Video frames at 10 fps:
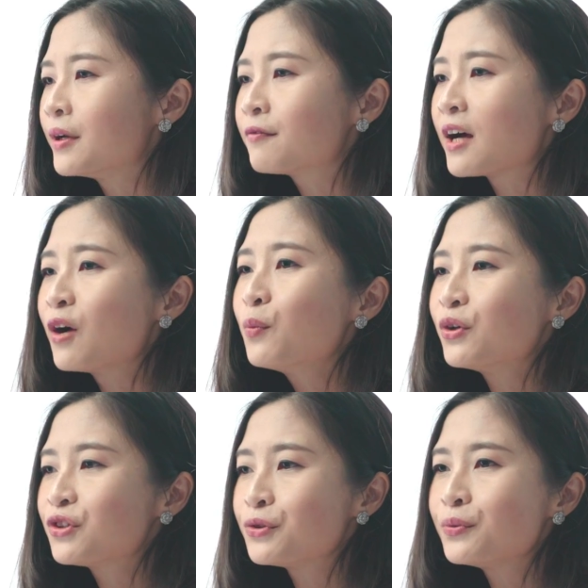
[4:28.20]
If I
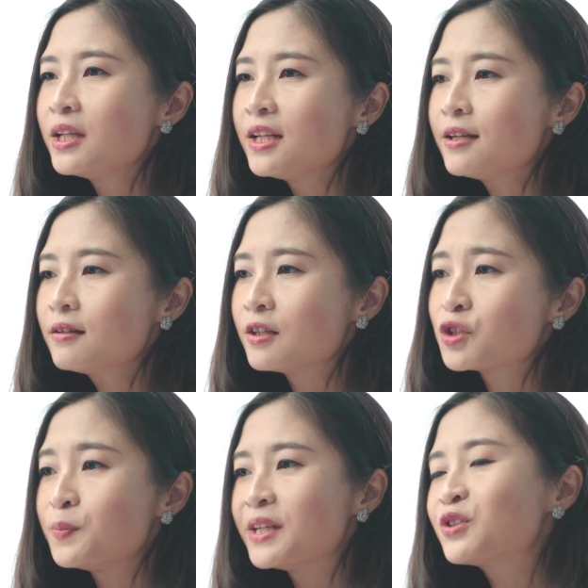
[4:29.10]
were to really
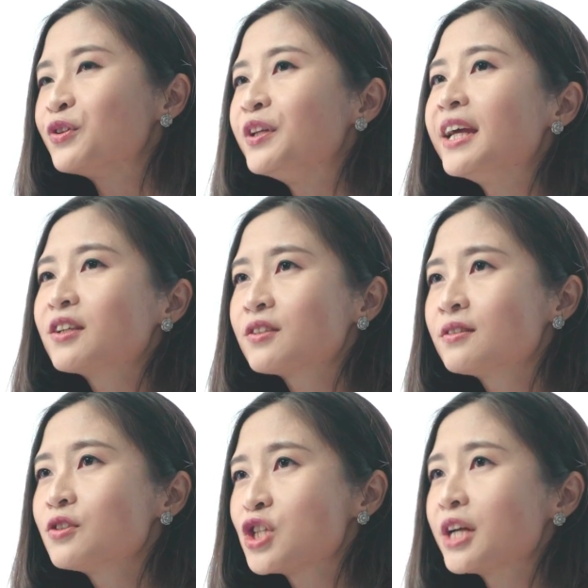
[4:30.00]
speak to the next
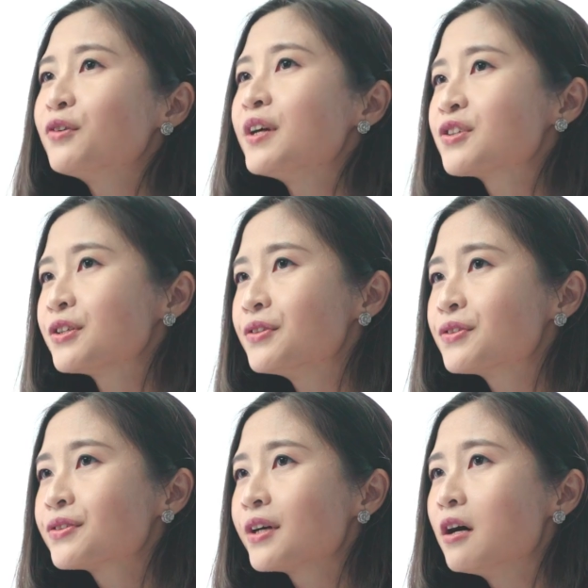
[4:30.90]

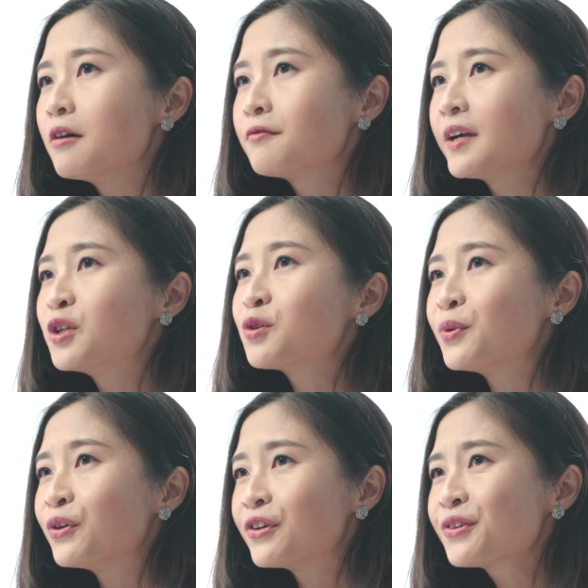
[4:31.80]
generations of
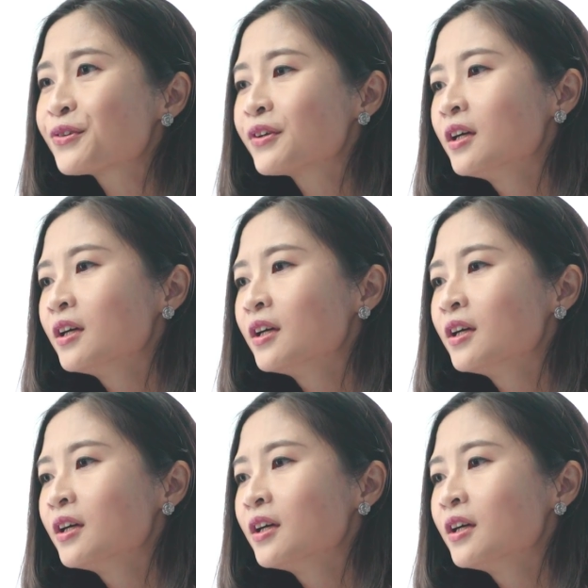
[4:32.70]
entrepreneurs,